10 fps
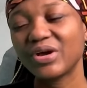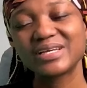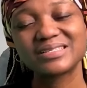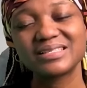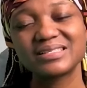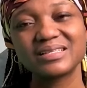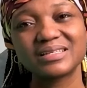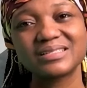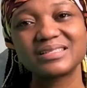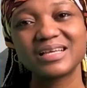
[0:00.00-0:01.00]
existing
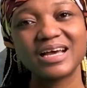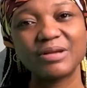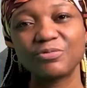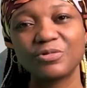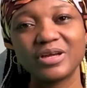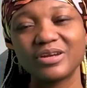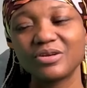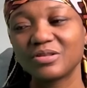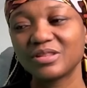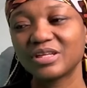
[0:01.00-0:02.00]
at a time where
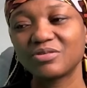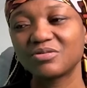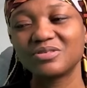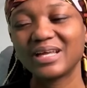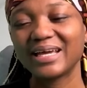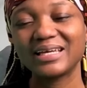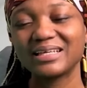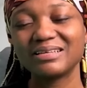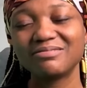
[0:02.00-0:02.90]
nothing like